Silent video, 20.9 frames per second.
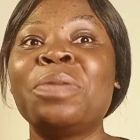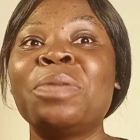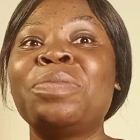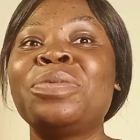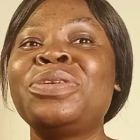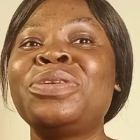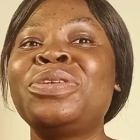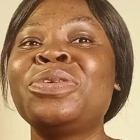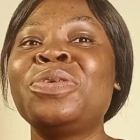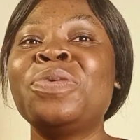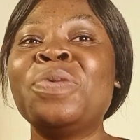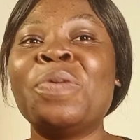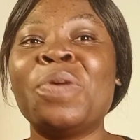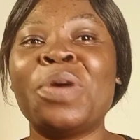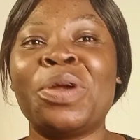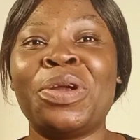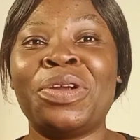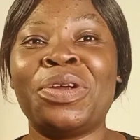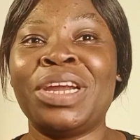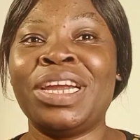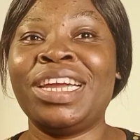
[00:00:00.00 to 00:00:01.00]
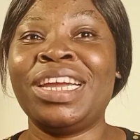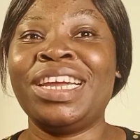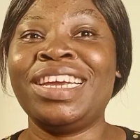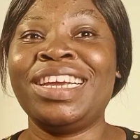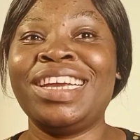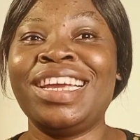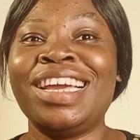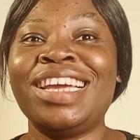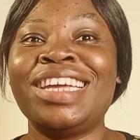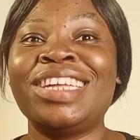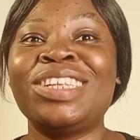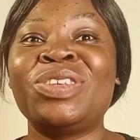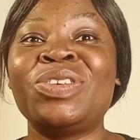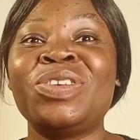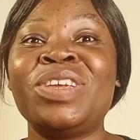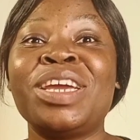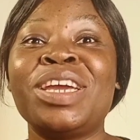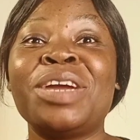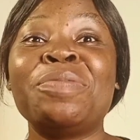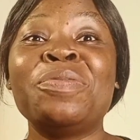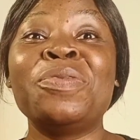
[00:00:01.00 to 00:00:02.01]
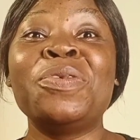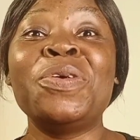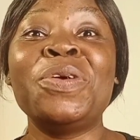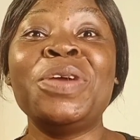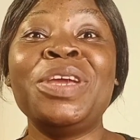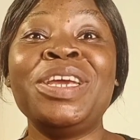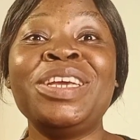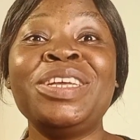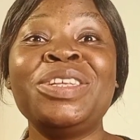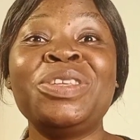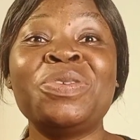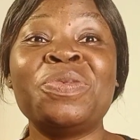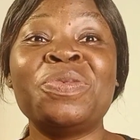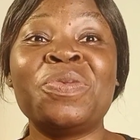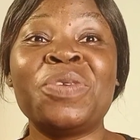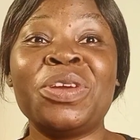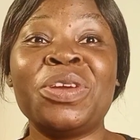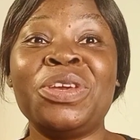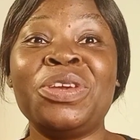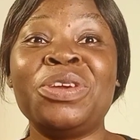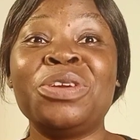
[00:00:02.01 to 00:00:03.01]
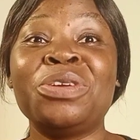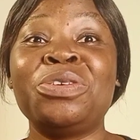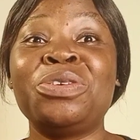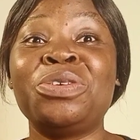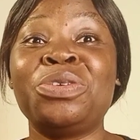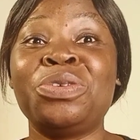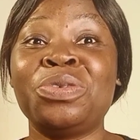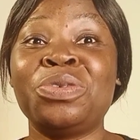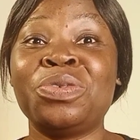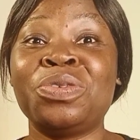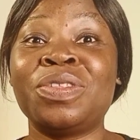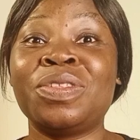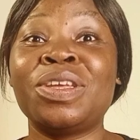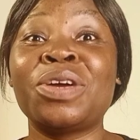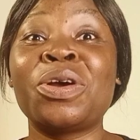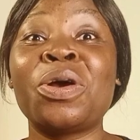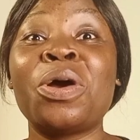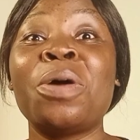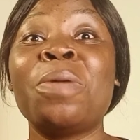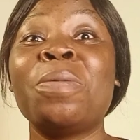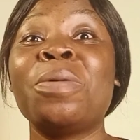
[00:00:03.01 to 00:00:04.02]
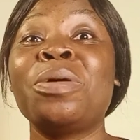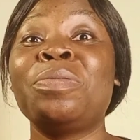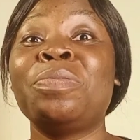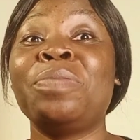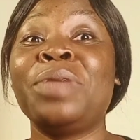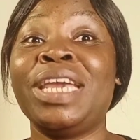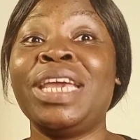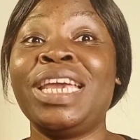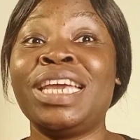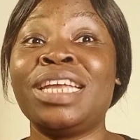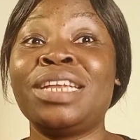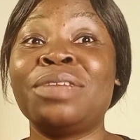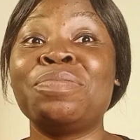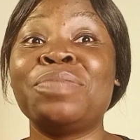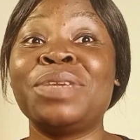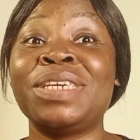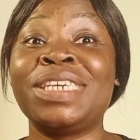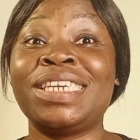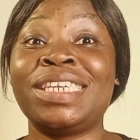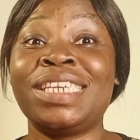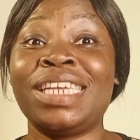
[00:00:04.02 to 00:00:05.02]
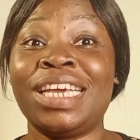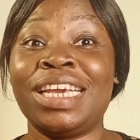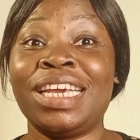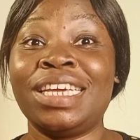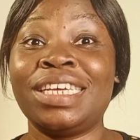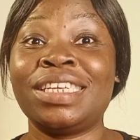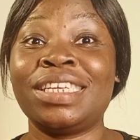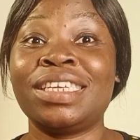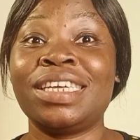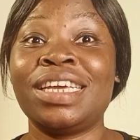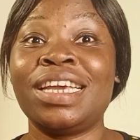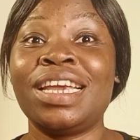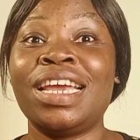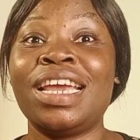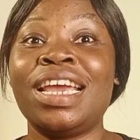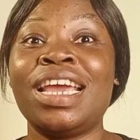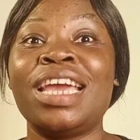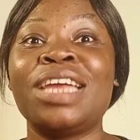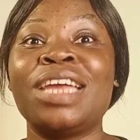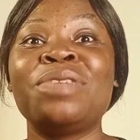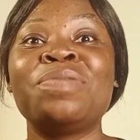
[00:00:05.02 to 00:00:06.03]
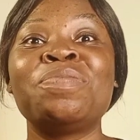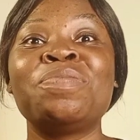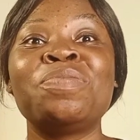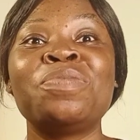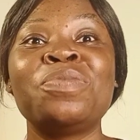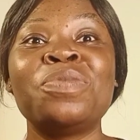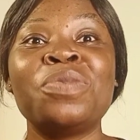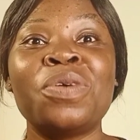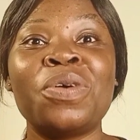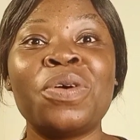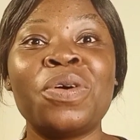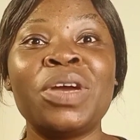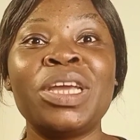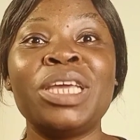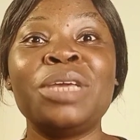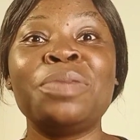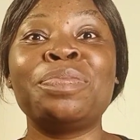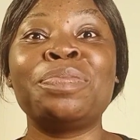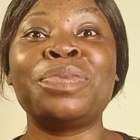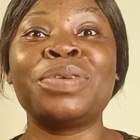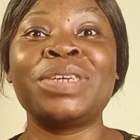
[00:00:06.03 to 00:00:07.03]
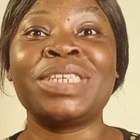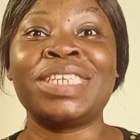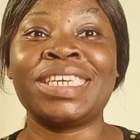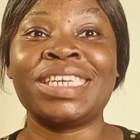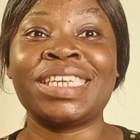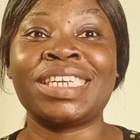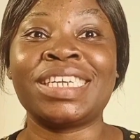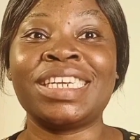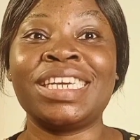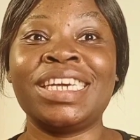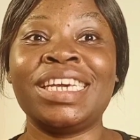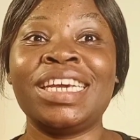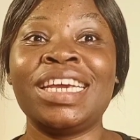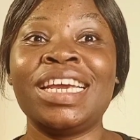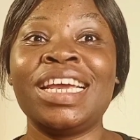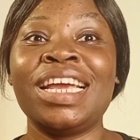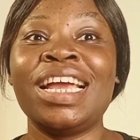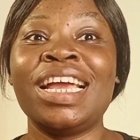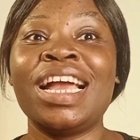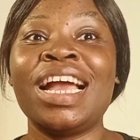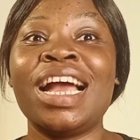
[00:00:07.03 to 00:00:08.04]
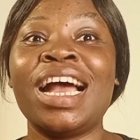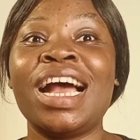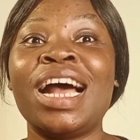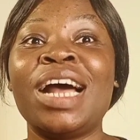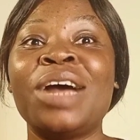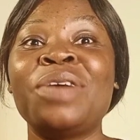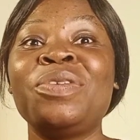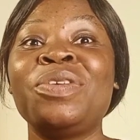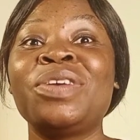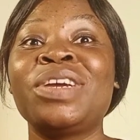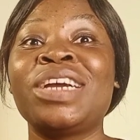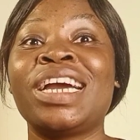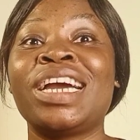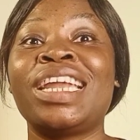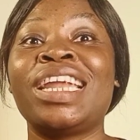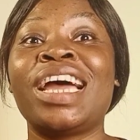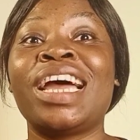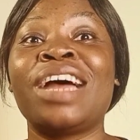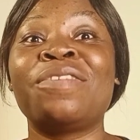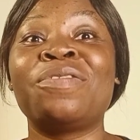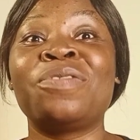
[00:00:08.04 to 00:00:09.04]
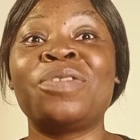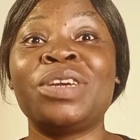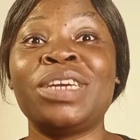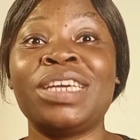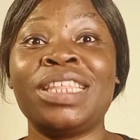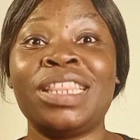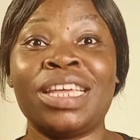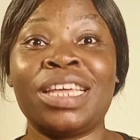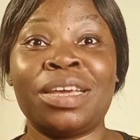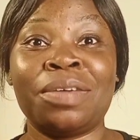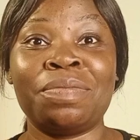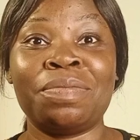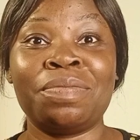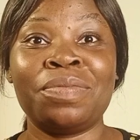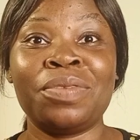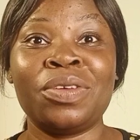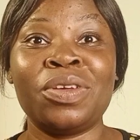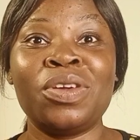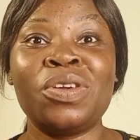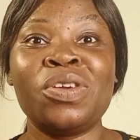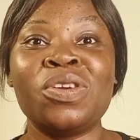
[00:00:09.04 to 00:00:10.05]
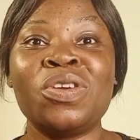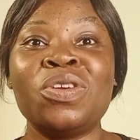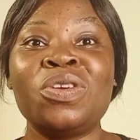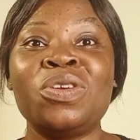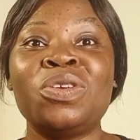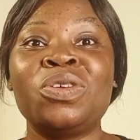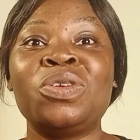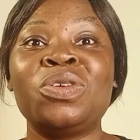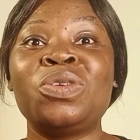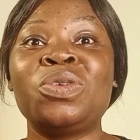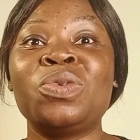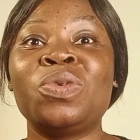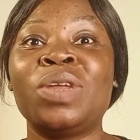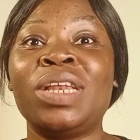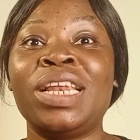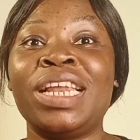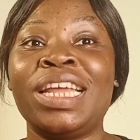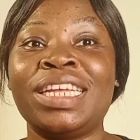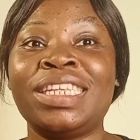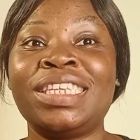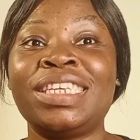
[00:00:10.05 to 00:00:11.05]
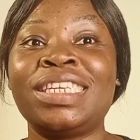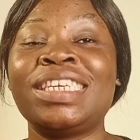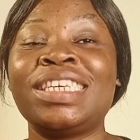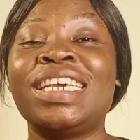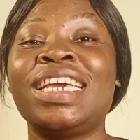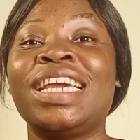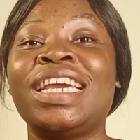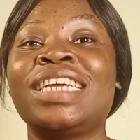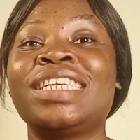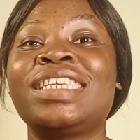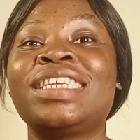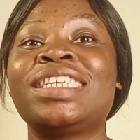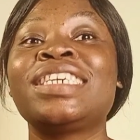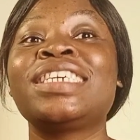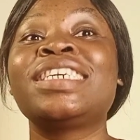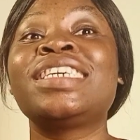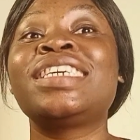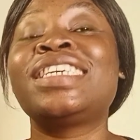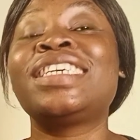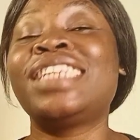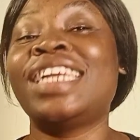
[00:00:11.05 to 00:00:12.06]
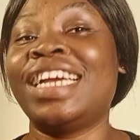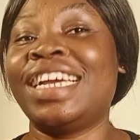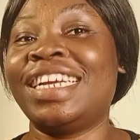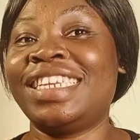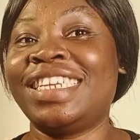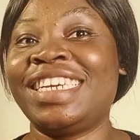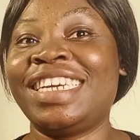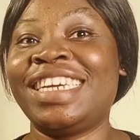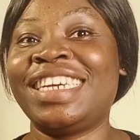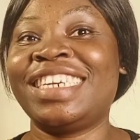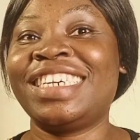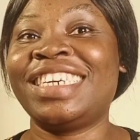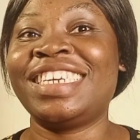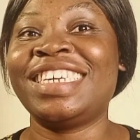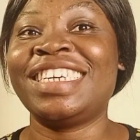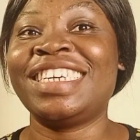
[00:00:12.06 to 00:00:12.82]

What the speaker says: But don't worry, today I'm going to walk you through the common baking mistakes and more importantly, how you can avoid them. So let's get started.